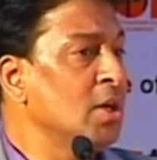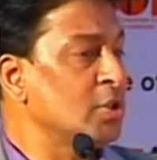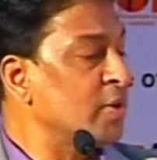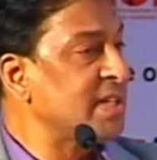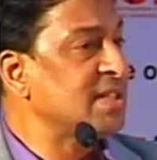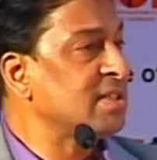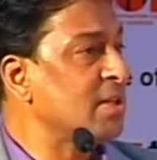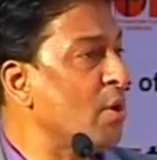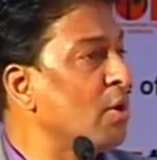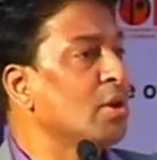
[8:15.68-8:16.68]
So rest
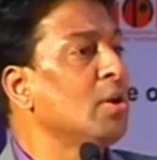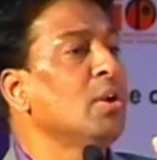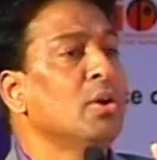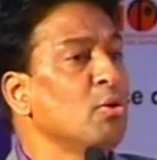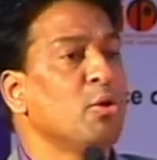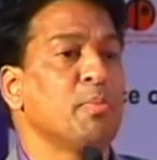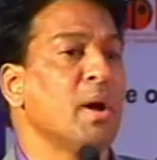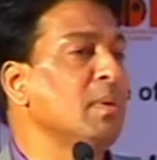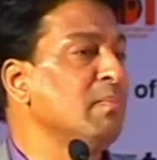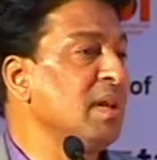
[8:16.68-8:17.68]
assured, no
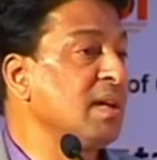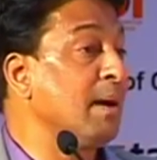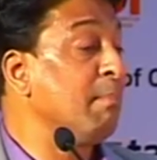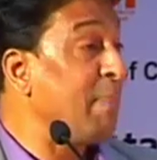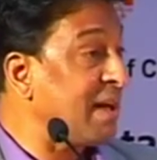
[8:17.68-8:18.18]
problem will come.